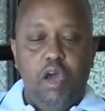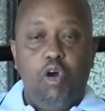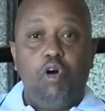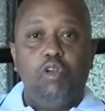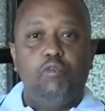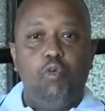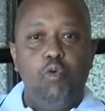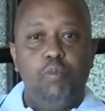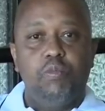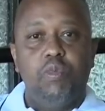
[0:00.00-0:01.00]
all of
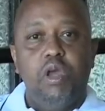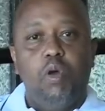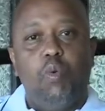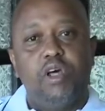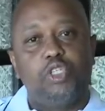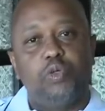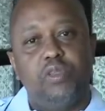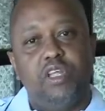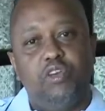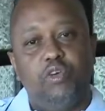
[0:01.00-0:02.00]
whom were shown
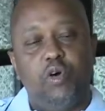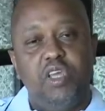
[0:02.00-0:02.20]
the door,